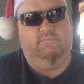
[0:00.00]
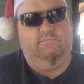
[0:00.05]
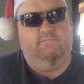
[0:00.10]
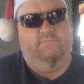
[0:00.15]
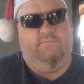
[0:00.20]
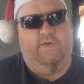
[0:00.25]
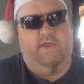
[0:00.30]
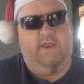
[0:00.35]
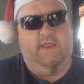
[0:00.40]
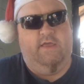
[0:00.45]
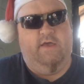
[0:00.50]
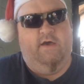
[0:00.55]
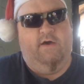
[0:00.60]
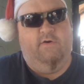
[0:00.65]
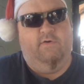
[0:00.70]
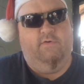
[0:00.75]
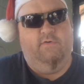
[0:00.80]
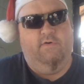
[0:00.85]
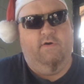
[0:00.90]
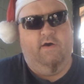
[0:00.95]

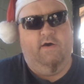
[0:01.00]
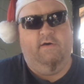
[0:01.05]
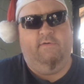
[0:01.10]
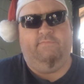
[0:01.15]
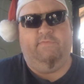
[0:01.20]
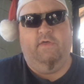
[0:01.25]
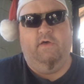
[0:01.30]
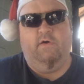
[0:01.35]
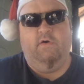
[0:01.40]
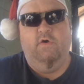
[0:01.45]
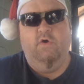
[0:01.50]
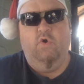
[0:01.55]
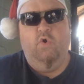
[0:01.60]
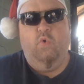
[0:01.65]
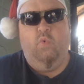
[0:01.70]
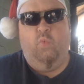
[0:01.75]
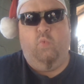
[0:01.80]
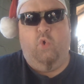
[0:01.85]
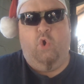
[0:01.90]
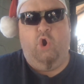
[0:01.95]
video of the
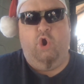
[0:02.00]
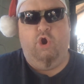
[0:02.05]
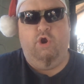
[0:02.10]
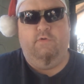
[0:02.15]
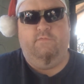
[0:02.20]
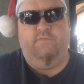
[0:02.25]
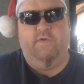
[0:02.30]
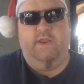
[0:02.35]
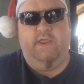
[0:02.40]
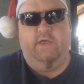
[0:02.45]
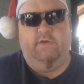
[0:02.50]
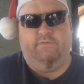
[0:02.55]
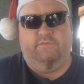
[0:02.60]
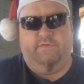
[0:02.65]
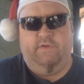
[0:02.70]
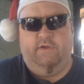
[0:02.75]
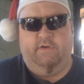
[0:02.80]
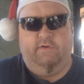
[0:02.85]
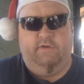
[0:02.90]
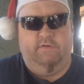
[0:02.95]
Word video
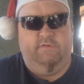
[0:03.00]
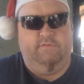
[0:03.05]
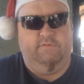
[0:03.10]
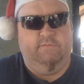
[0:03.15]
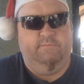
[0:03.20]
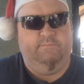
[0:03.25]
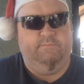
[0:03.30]
series.